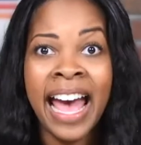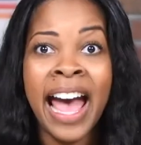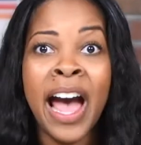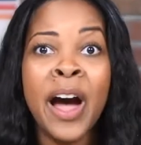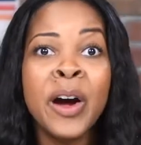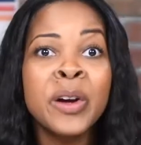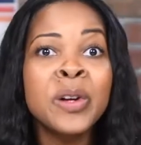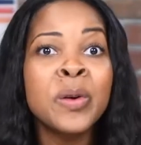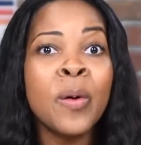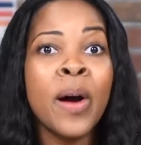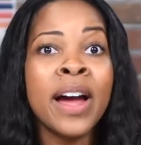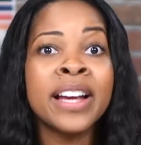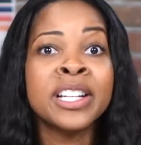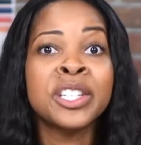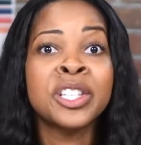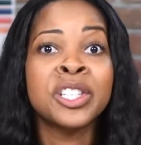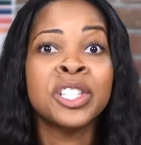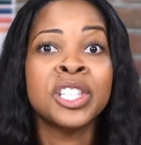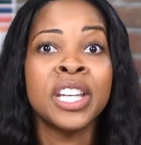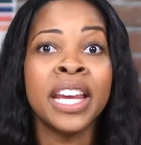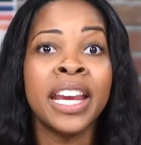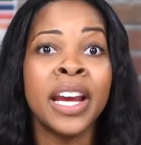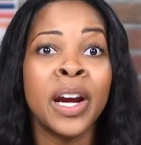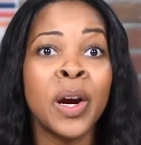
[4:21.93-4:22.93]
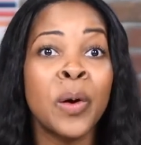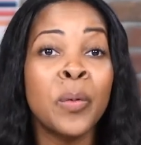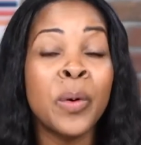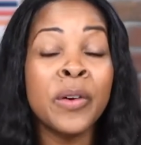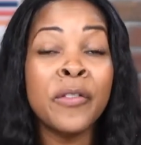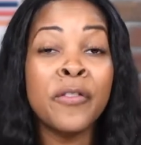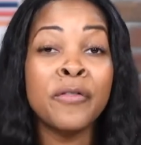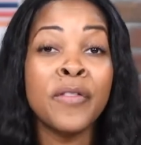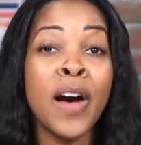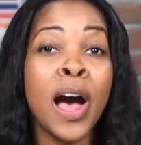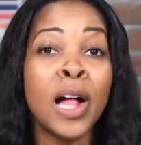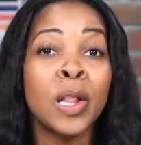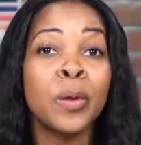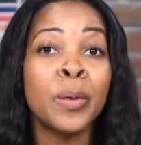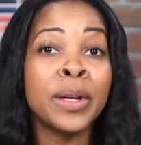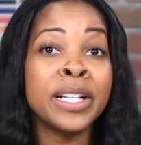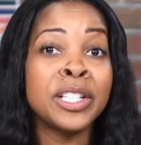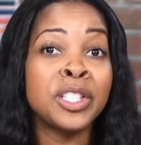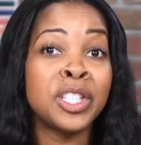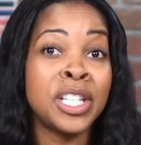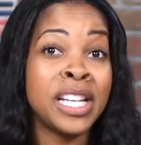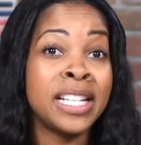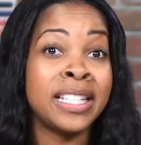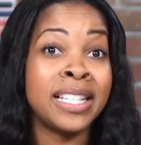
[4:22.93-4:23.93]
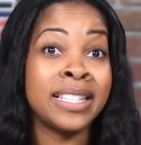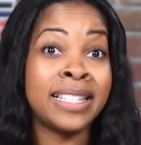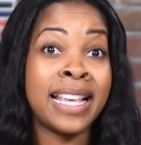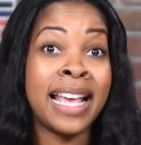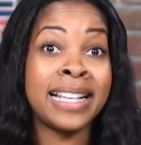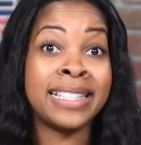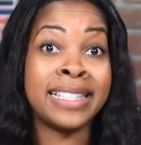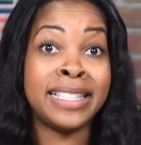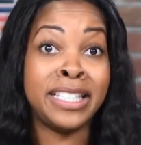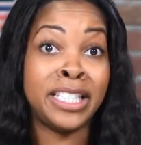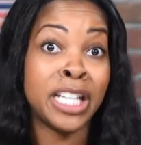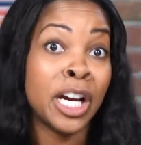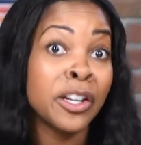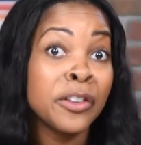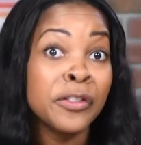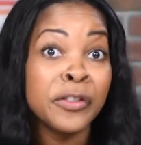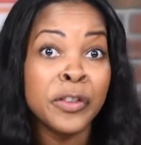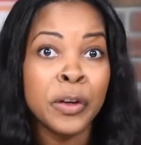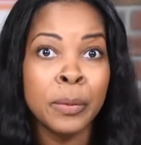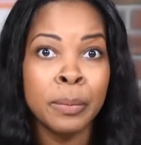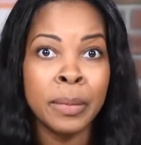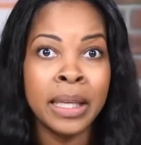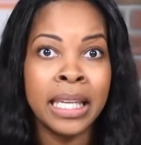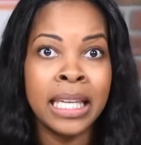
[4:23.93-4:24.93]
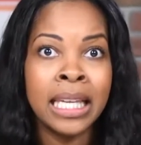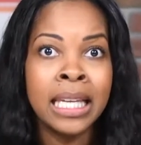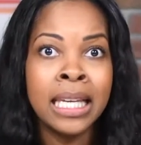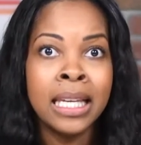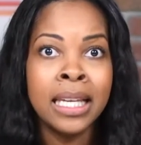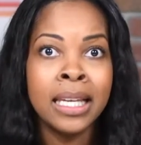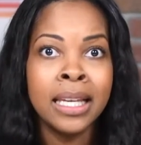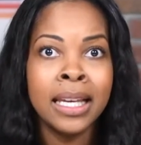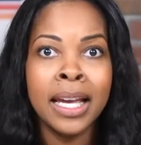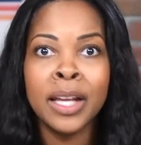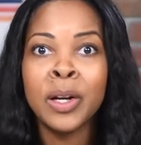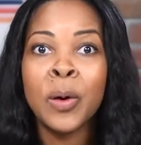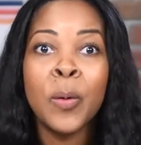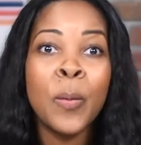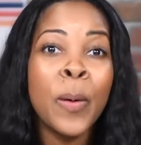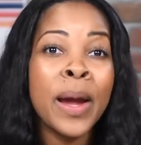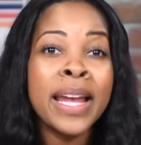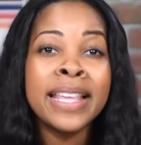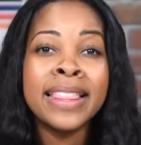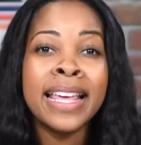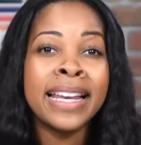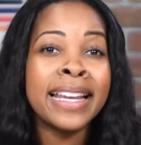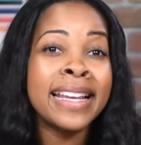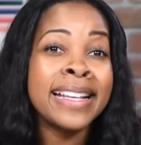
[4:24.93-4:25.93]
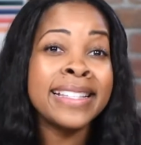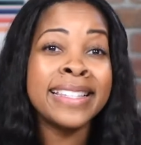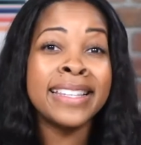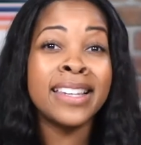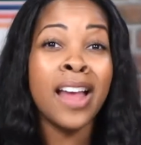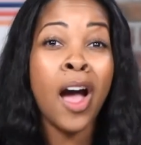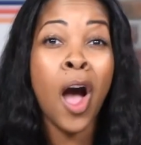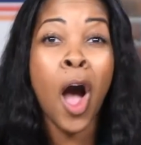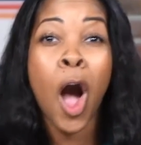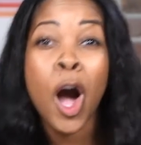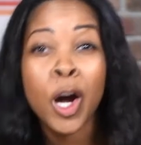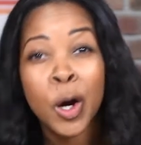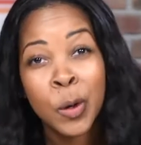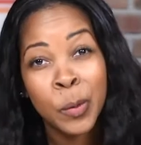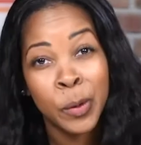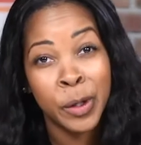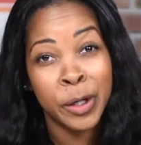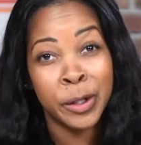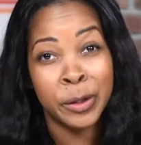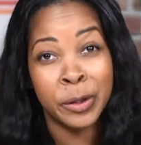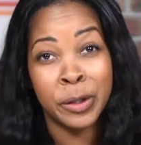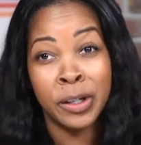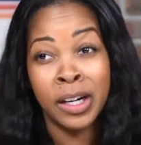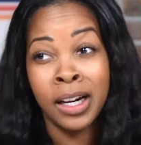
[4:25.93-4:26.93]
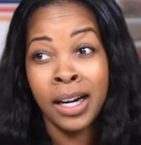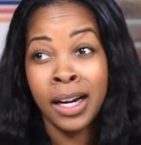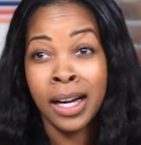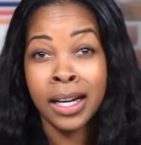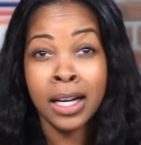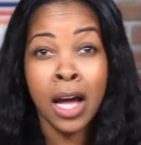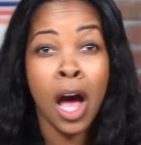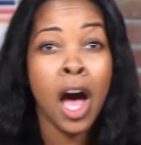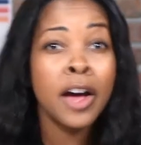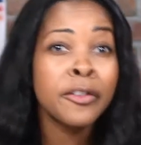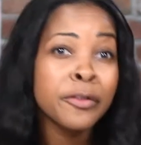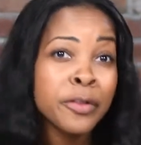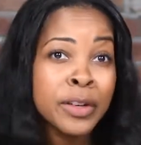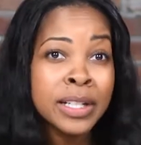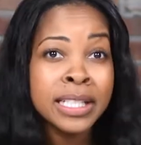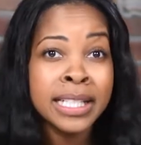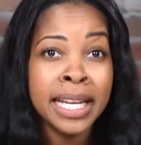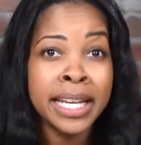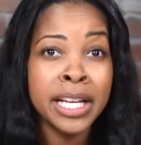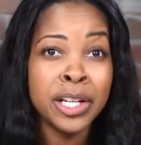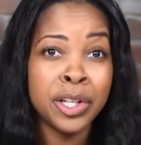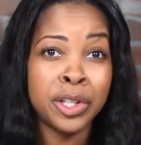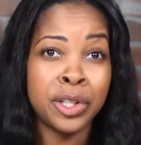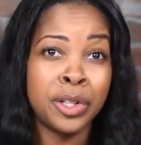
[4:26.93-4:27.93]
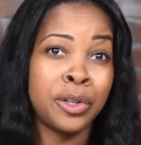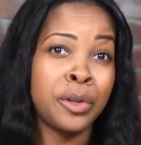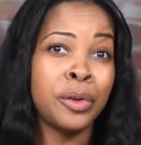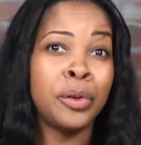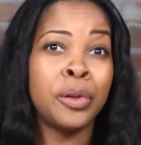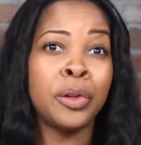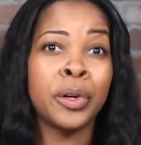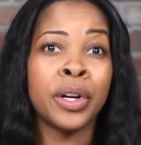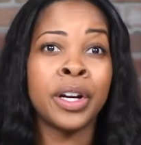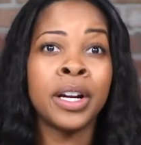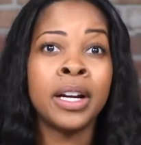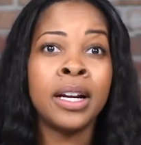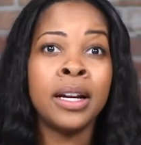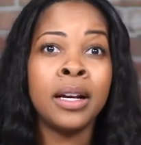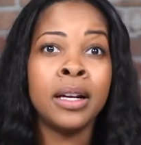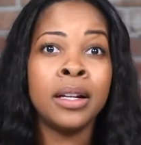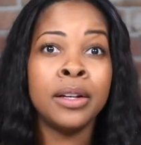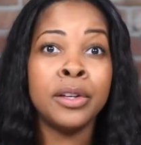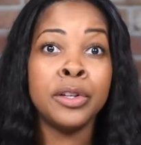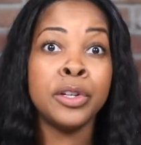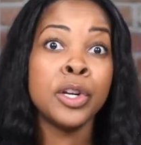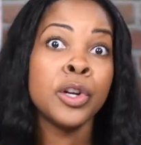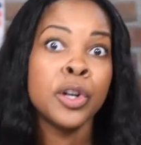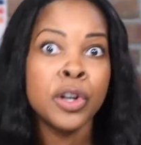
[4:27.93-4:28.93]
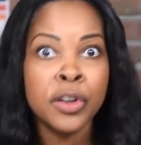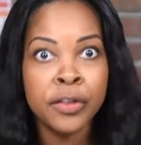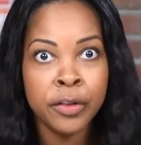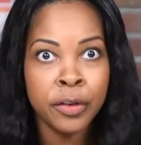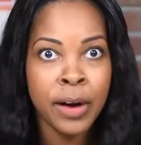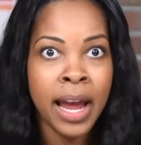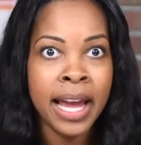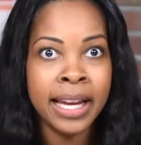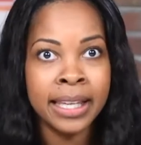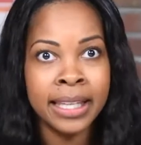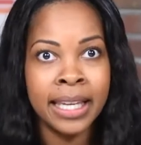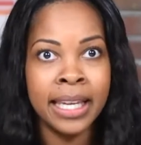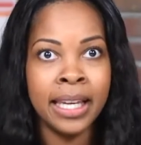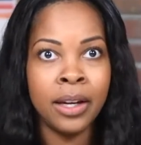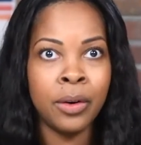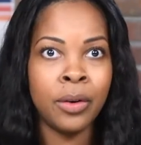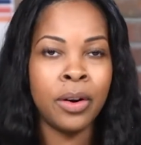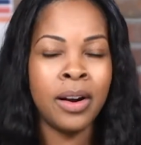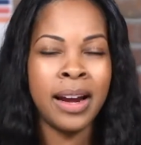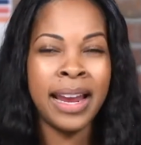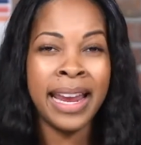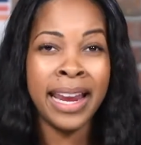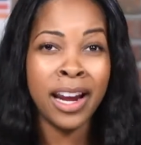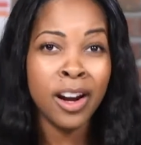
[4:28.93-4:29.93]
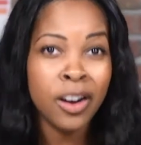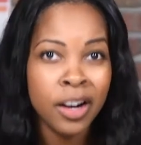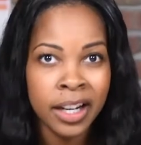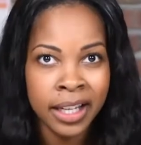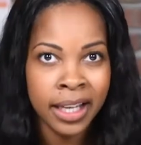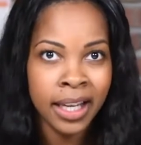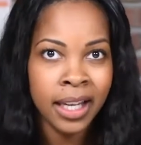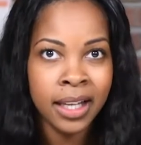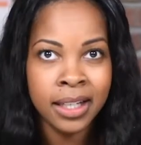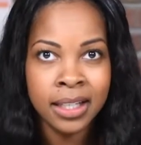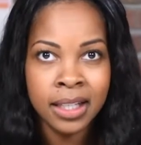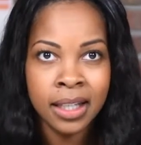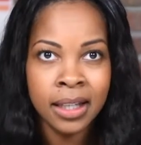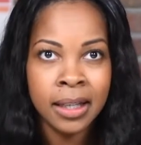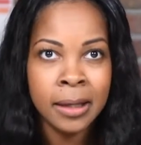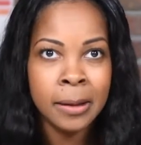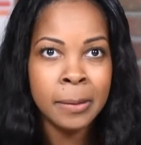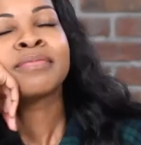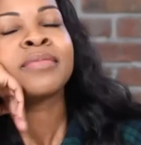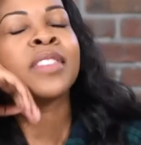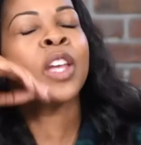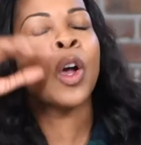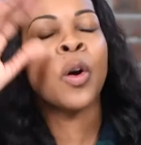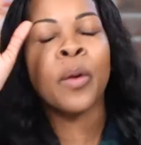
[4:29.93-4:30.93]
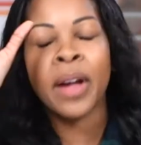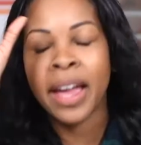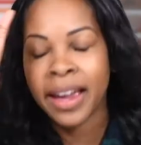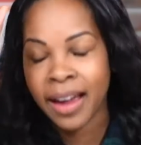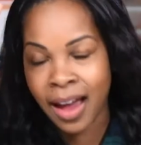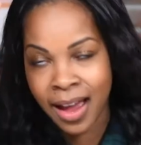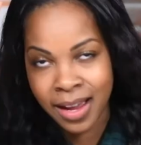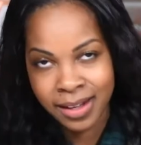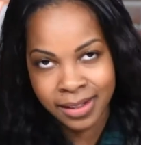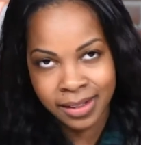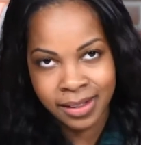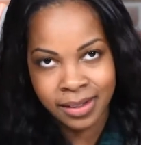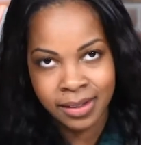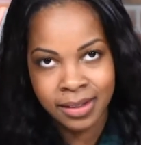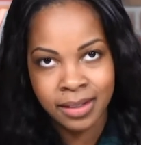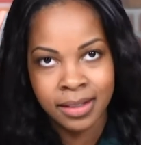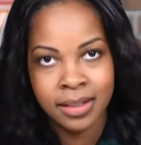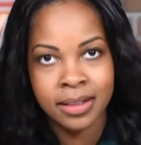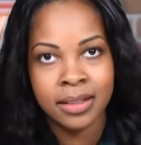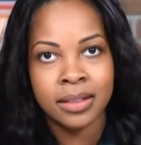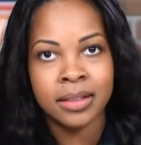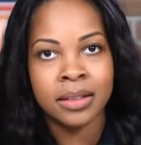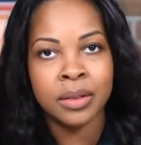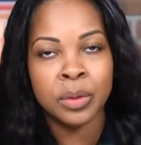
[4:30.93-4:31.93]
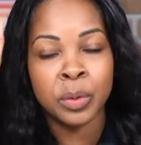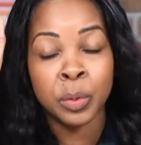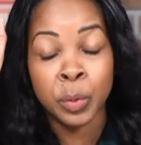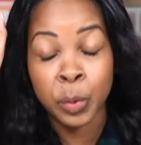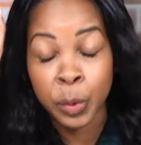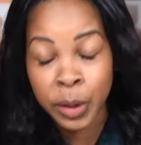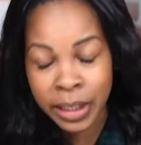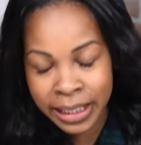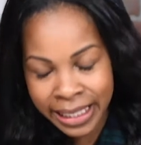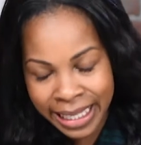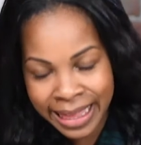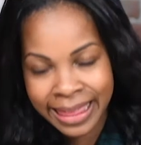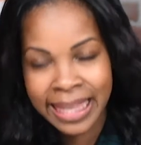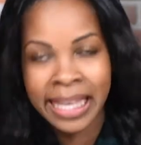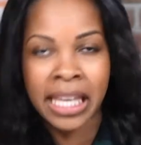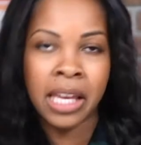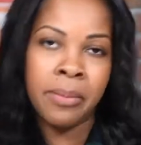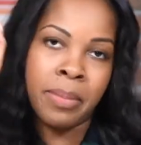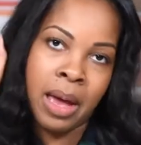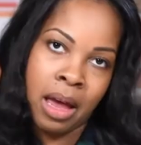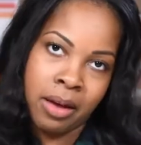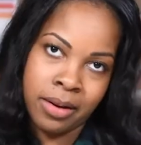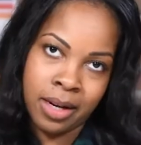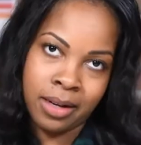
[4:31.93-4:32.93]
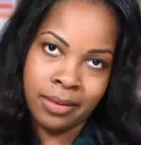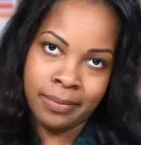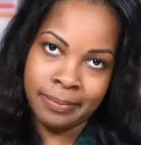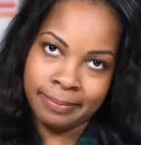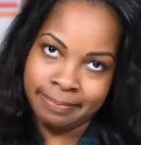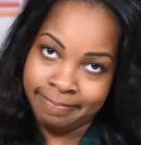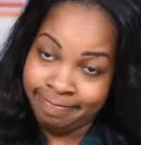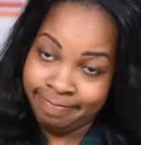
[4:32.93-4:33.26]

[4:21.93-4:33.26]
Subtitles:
How do I share what following Jesus has done for me in a way that isn't awkward or confrontational or nerve-wracking or arrogant? Okay, guys, really think about it.